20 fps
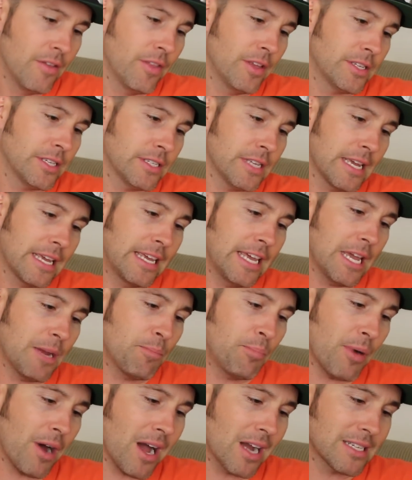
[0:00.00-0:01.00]
This is a
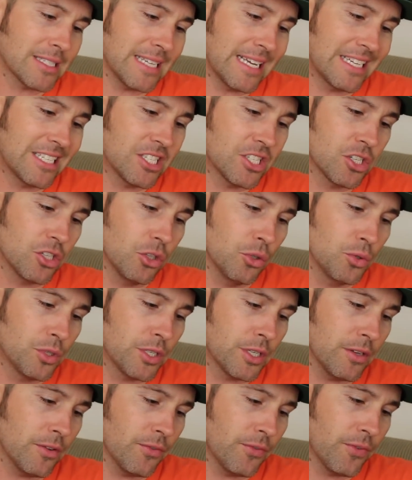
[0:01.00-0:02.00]
Geekbox
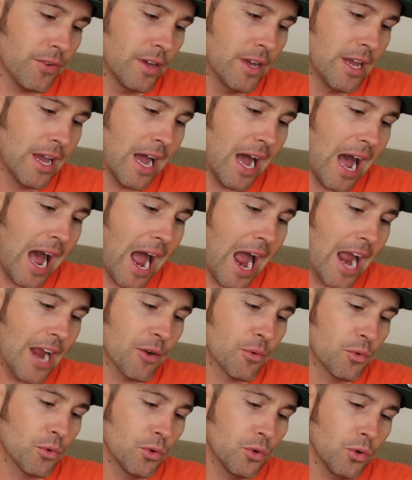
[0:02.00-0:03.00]
exclusive
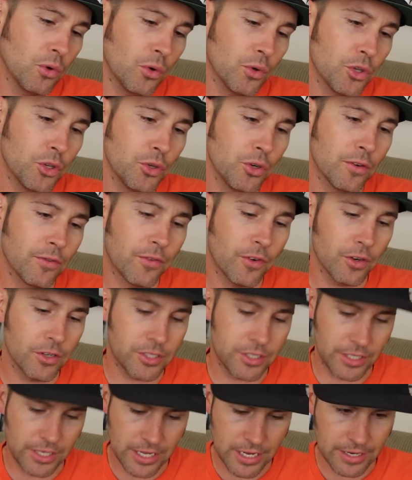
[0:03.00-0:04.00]
Hyrule
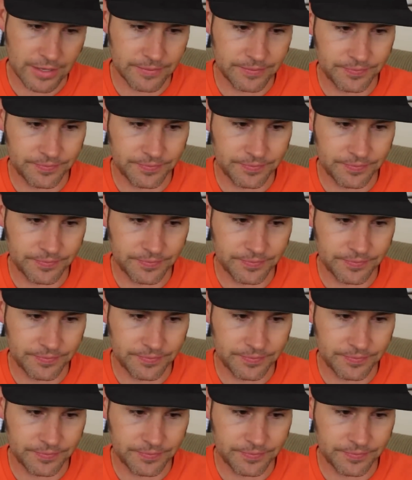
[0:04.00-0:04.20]
University.